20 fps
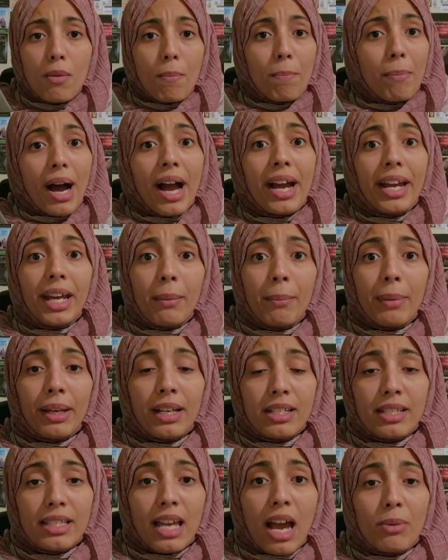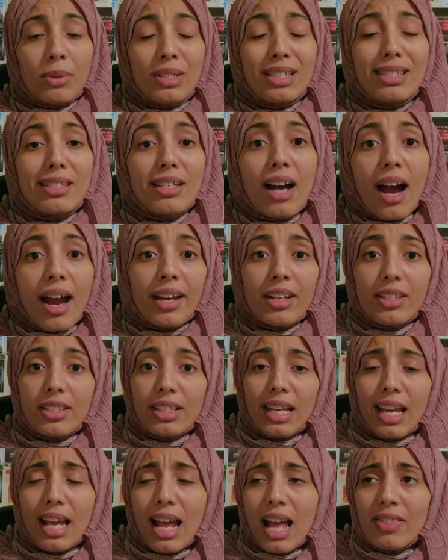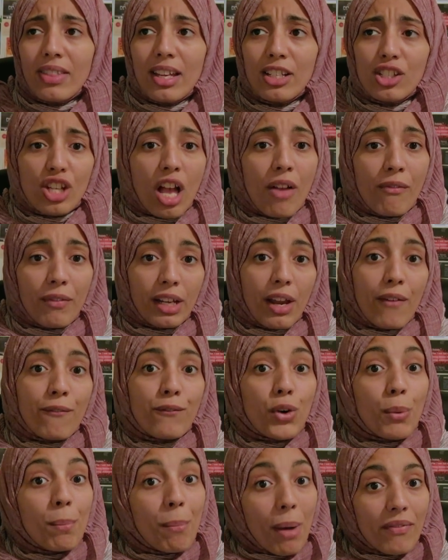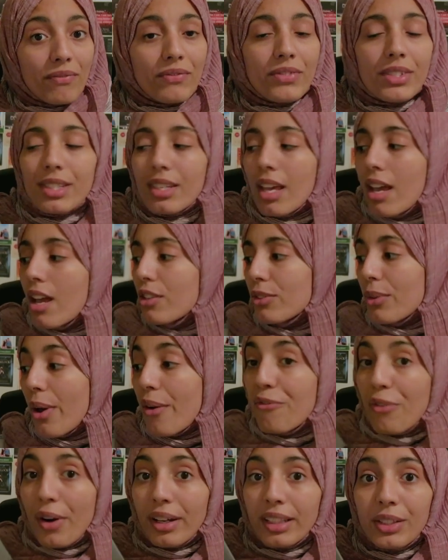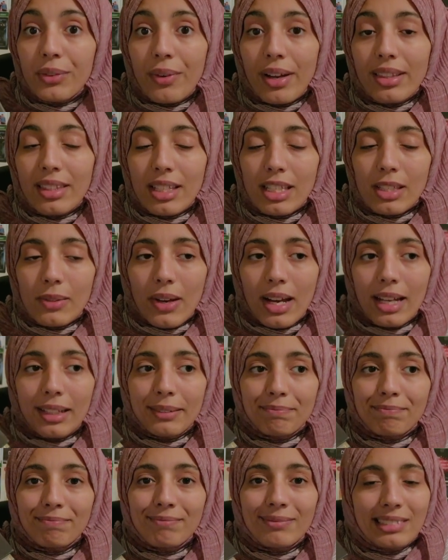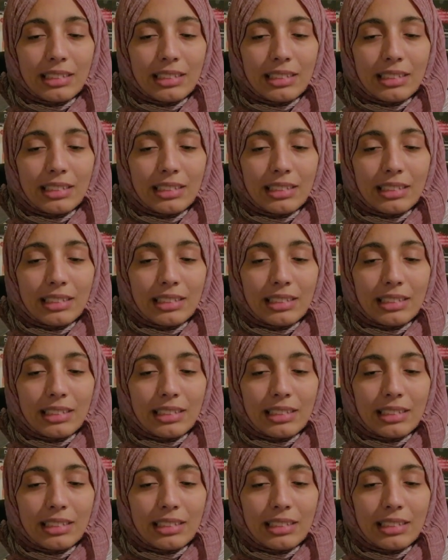buying because I was dying to get and then shelving it for months. So I finally read this one.